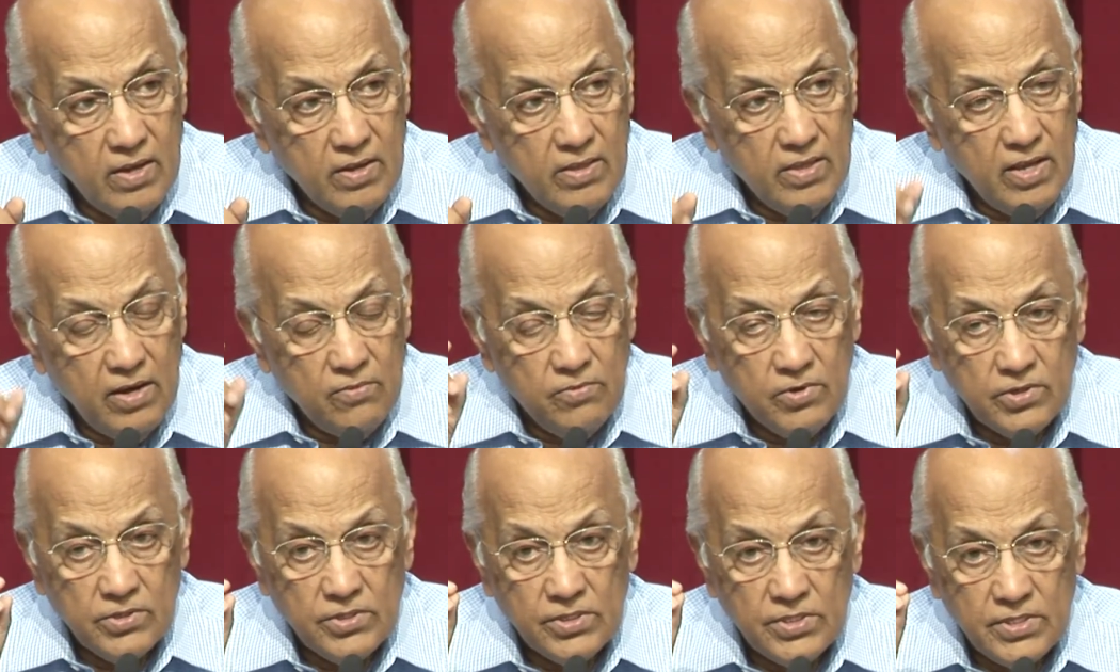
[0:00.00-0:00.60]
They
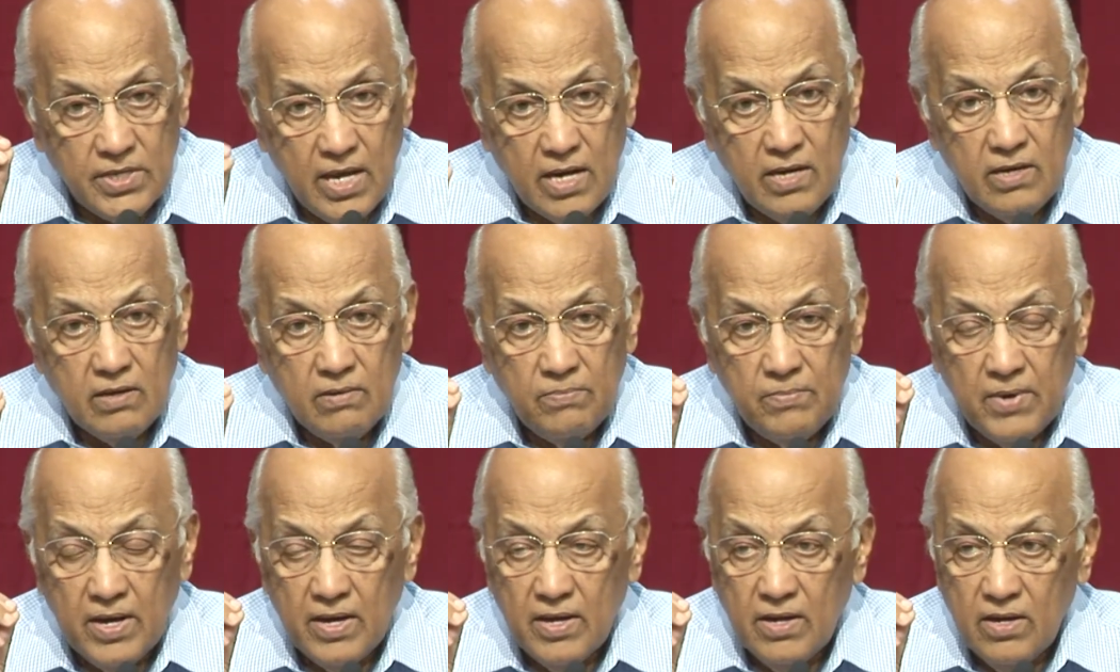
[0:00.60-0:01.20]
were
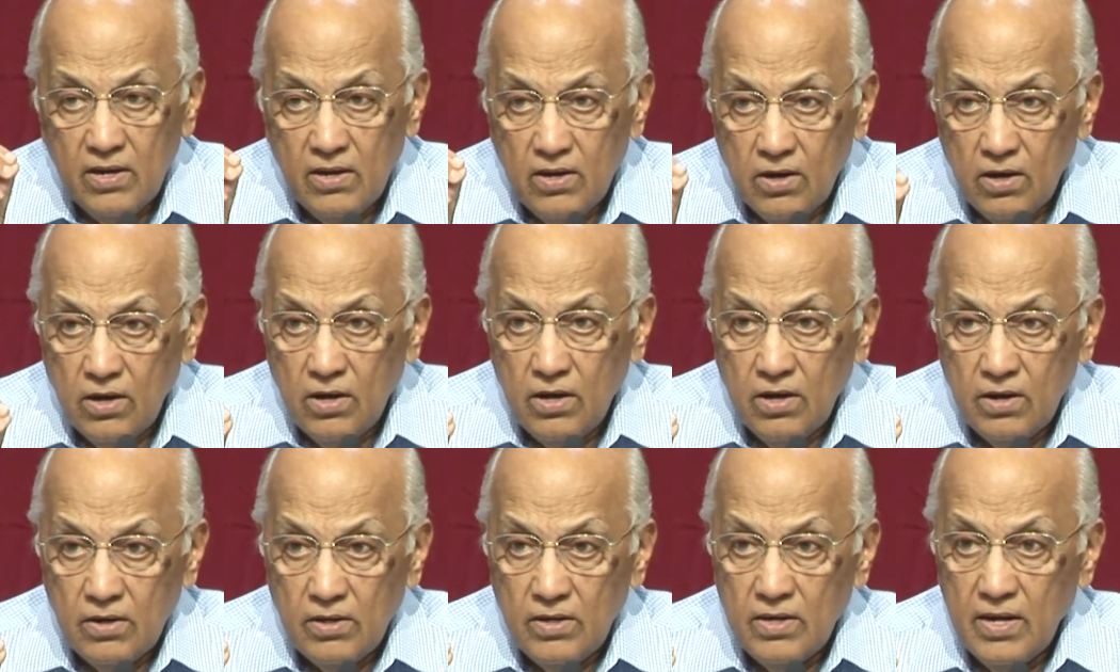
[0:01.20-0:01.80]
sent by
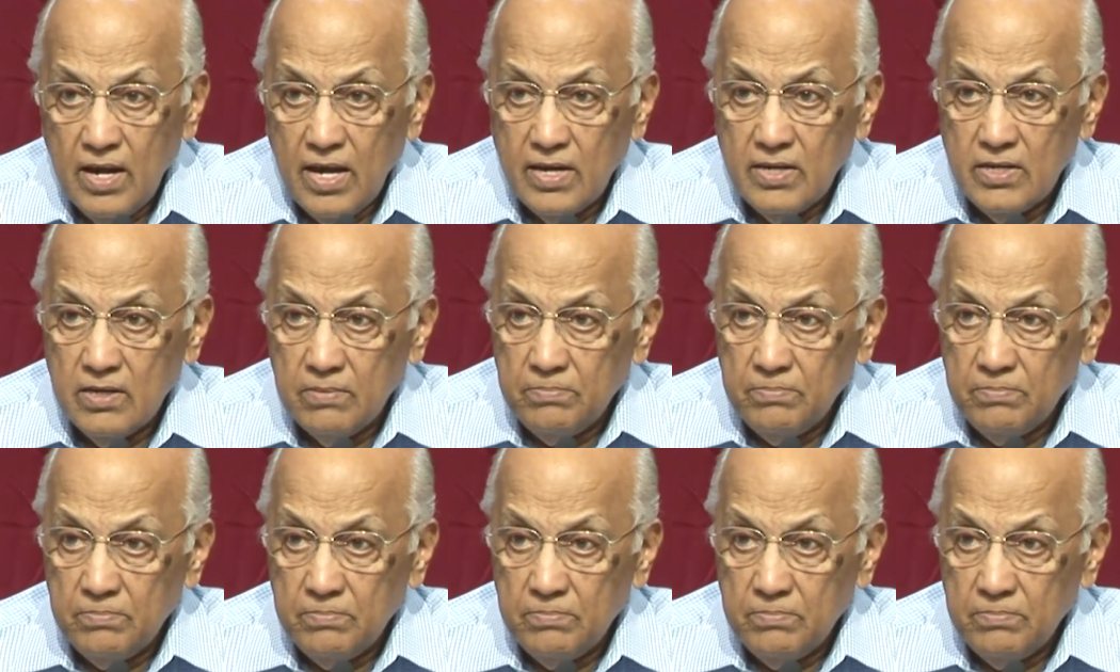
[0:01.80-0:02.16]
God at a